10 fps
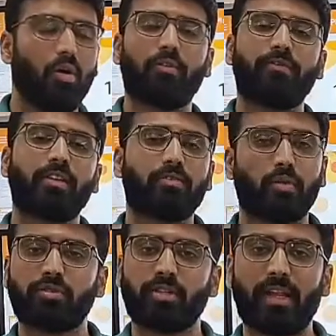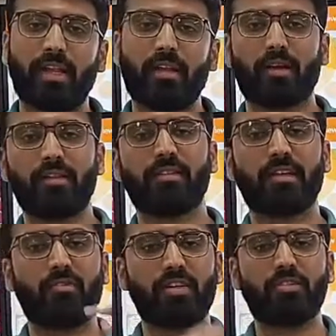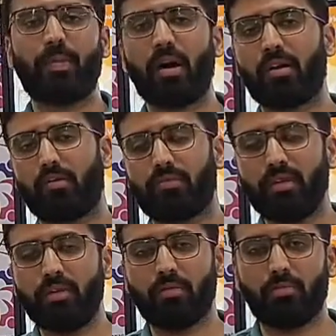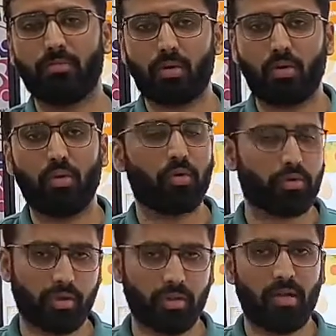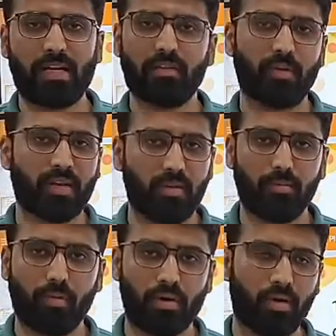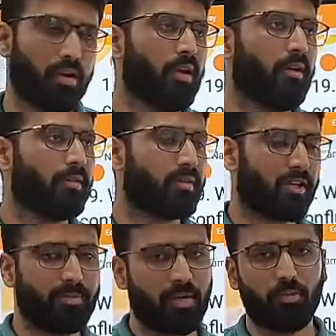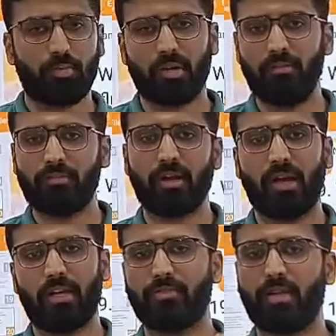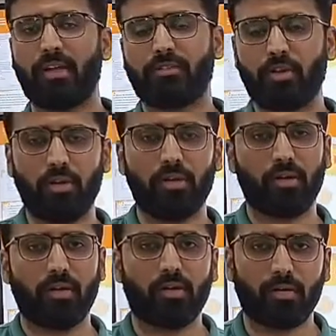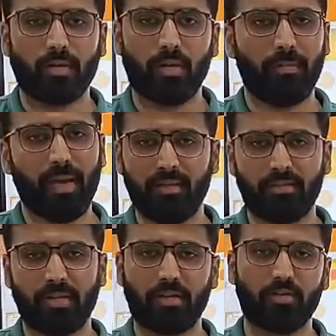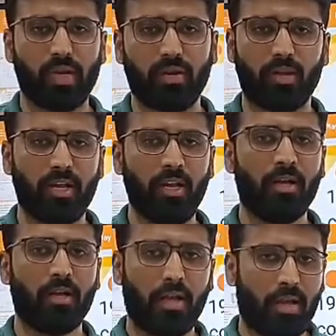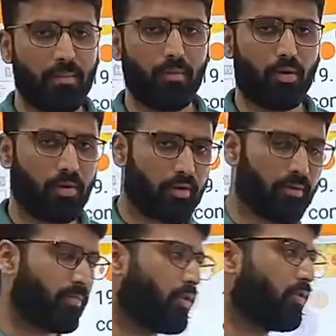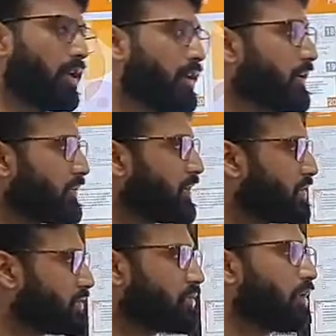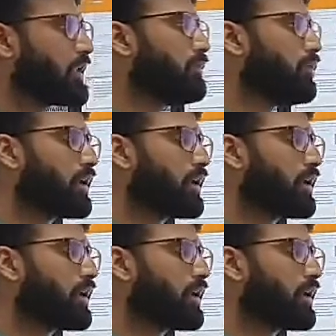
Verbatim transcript: of these oceanic currents in which part of the ocean. It is very important with respect to prelims as well as your mains. It is very, very important. Okay. See, this is one more